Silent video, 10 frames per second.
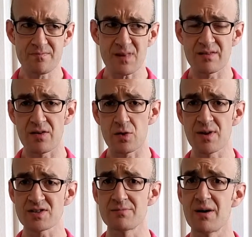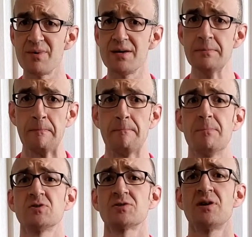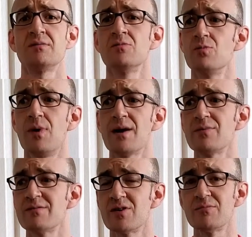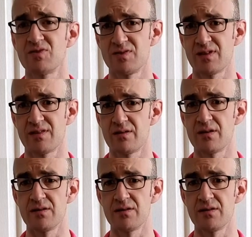Now the question might be, well, Shawn, why do we learn music theory?